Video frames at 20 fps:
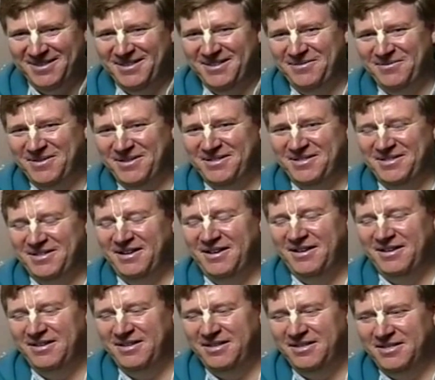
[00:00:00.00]
And he went,
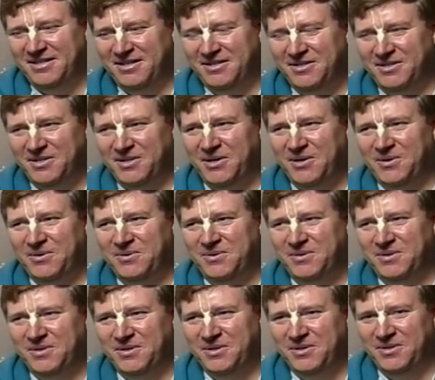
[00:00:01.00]
Jai, he said, so,
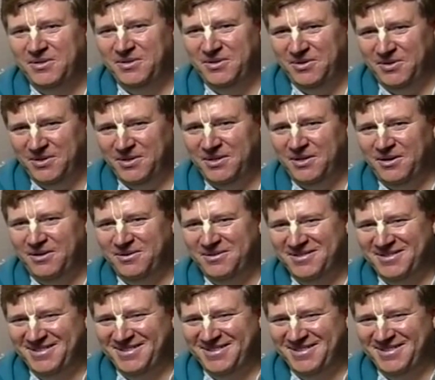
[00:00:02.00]
you saw?